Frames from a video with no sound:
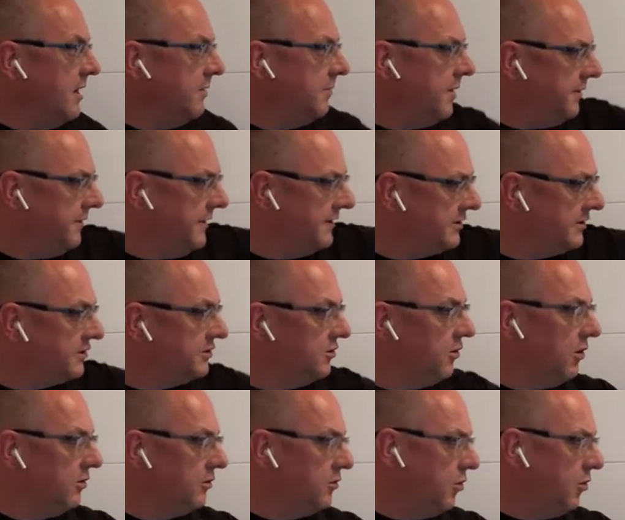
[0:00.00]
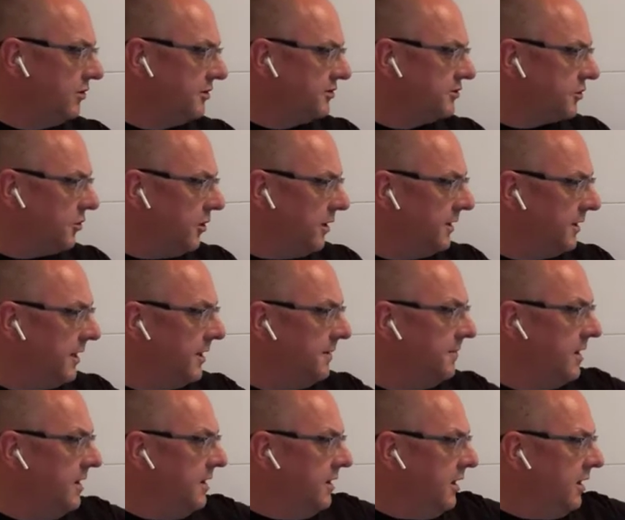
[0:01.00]
But this is an ongoing journey.
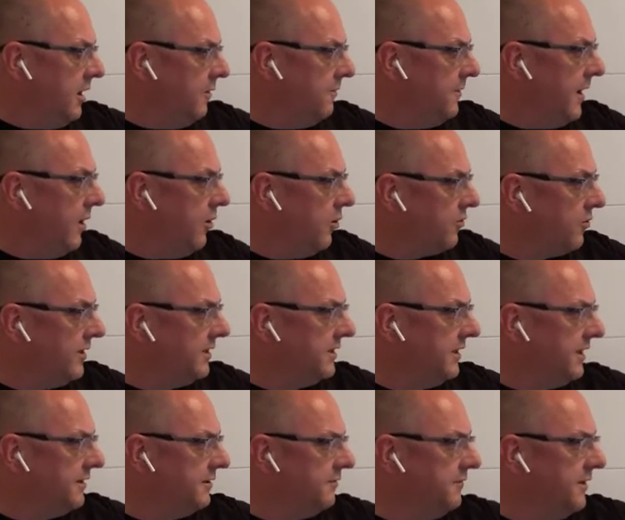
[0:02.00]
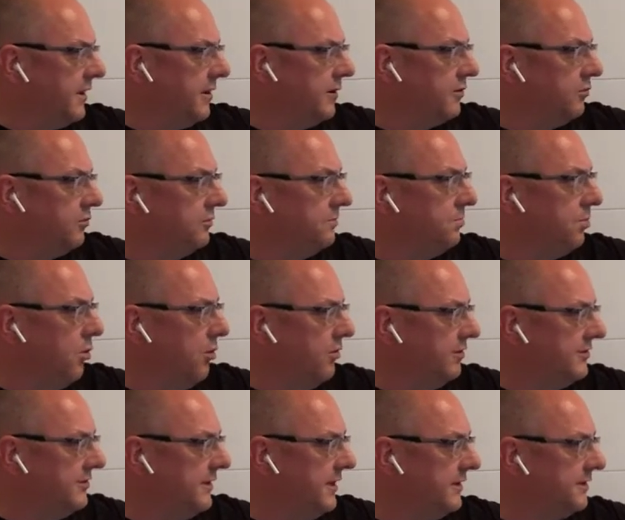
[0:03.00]
We are already at a very good
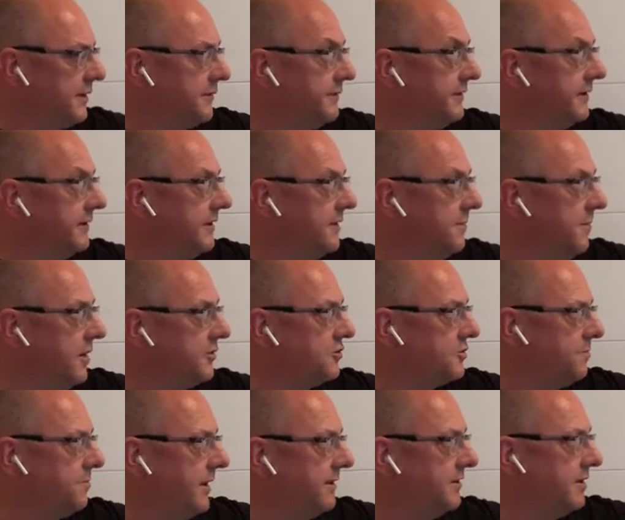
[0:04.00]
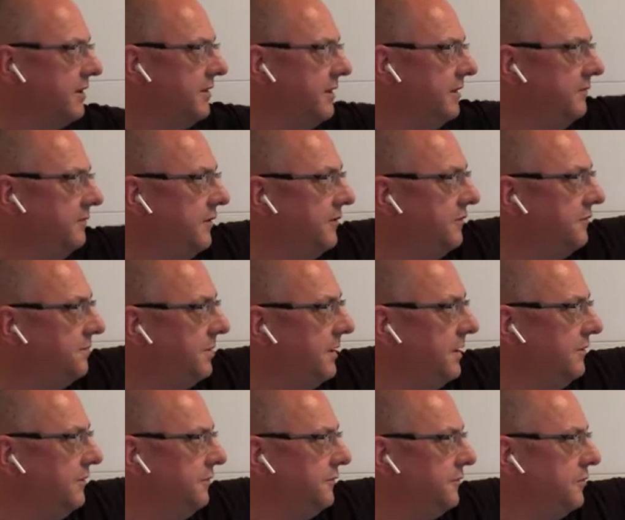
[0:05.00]
point here, definitely much better than we've
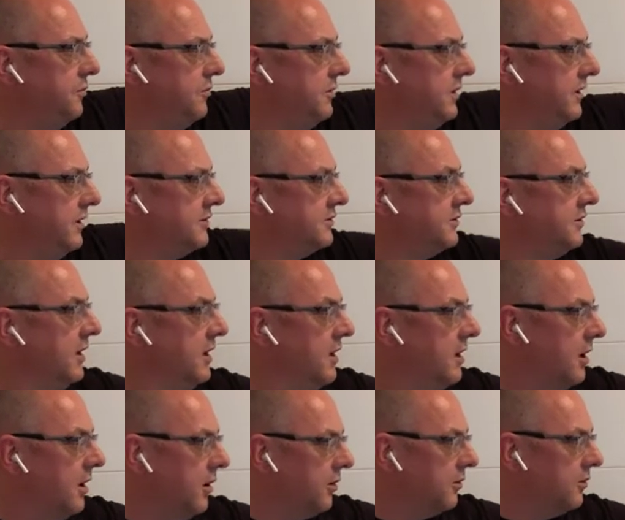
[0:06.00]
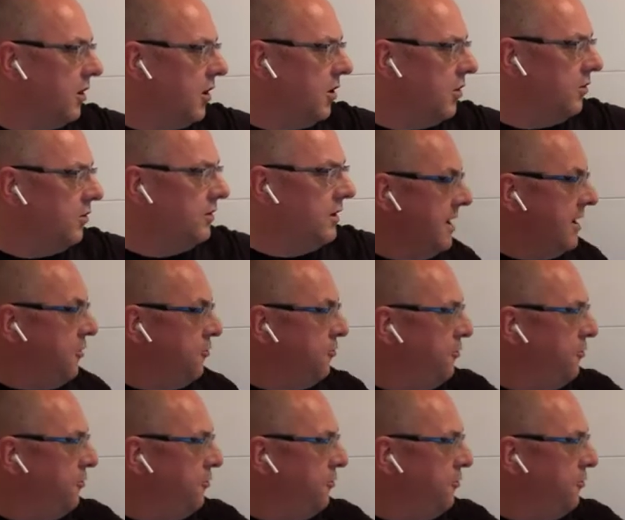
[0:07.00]
been a few years ago.